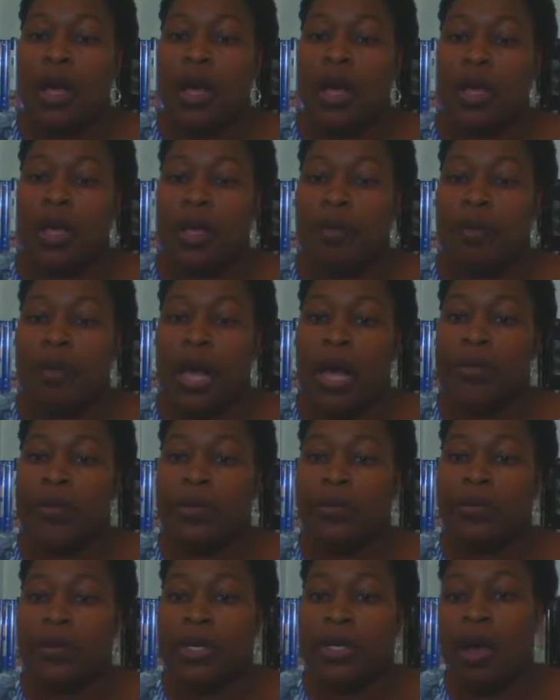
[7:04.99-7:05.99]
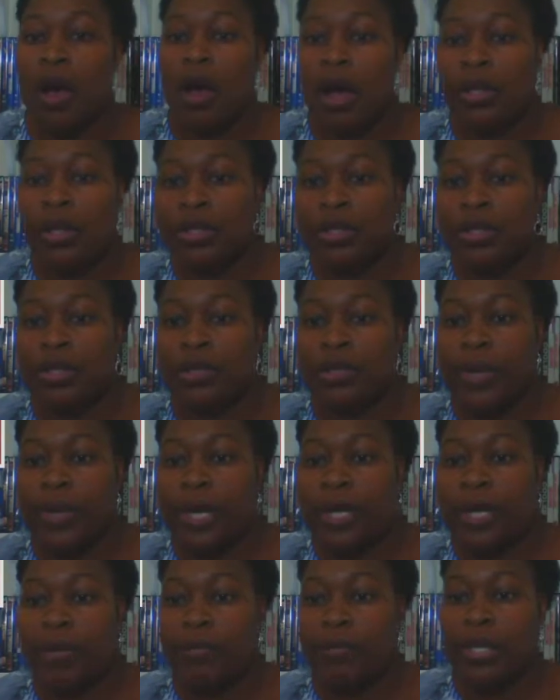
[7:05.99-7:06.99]
I would be cautious to
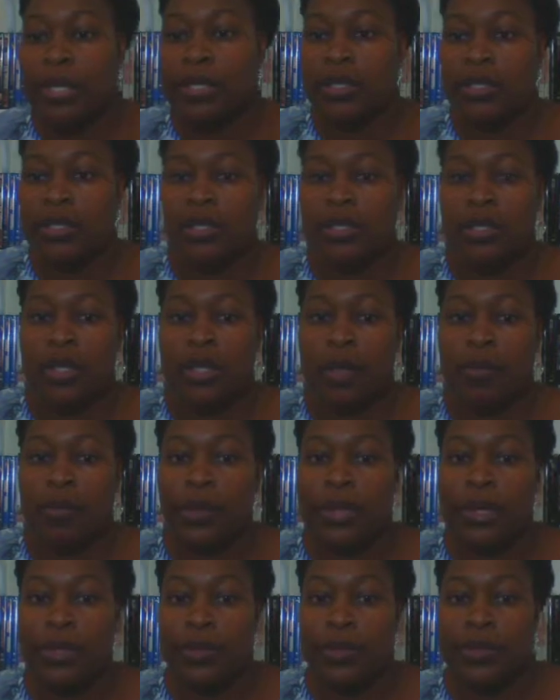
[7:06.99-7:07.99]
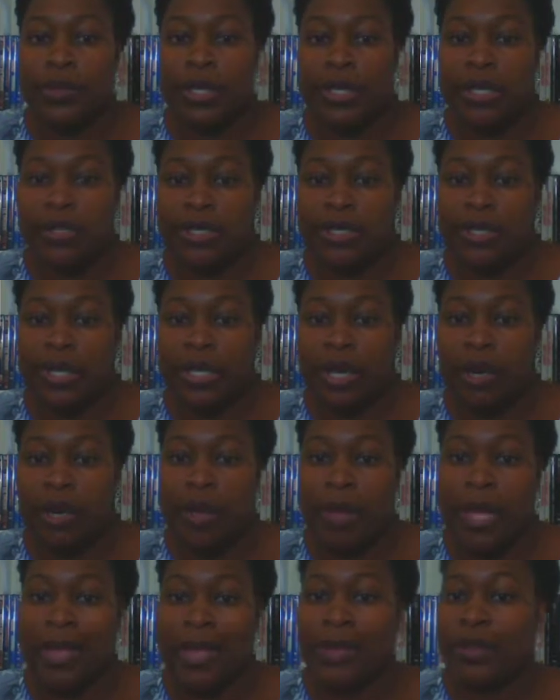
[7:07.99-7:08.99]
recommend it to someone who doesn't share
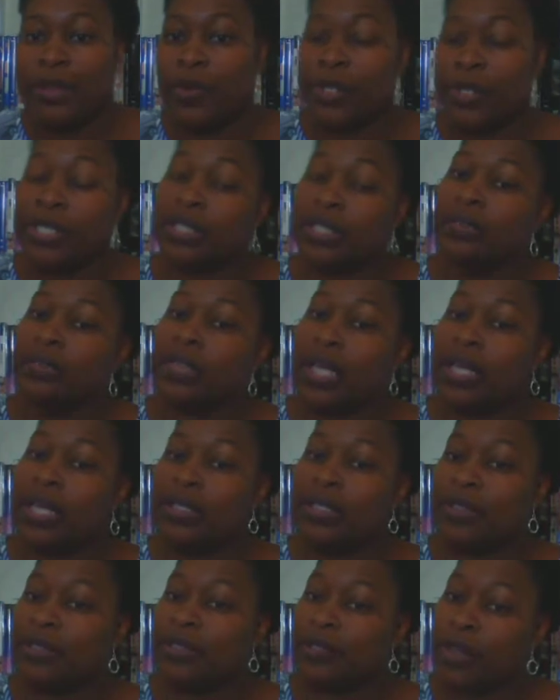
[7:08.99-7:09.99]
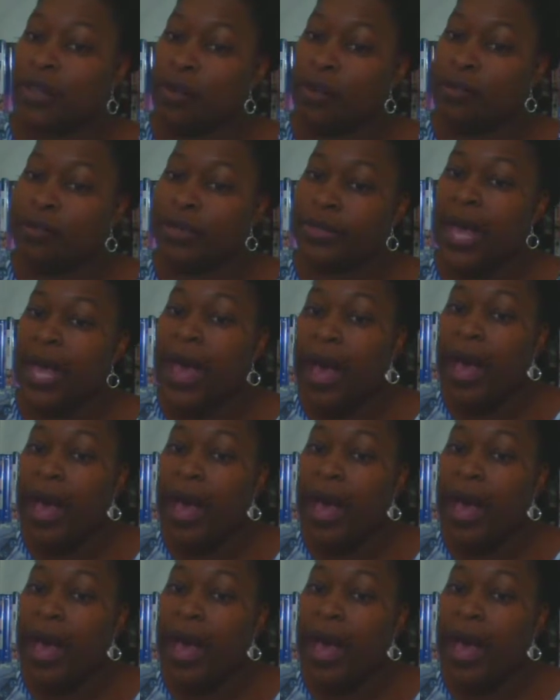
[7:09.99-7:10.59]
my inquisitive taste in films.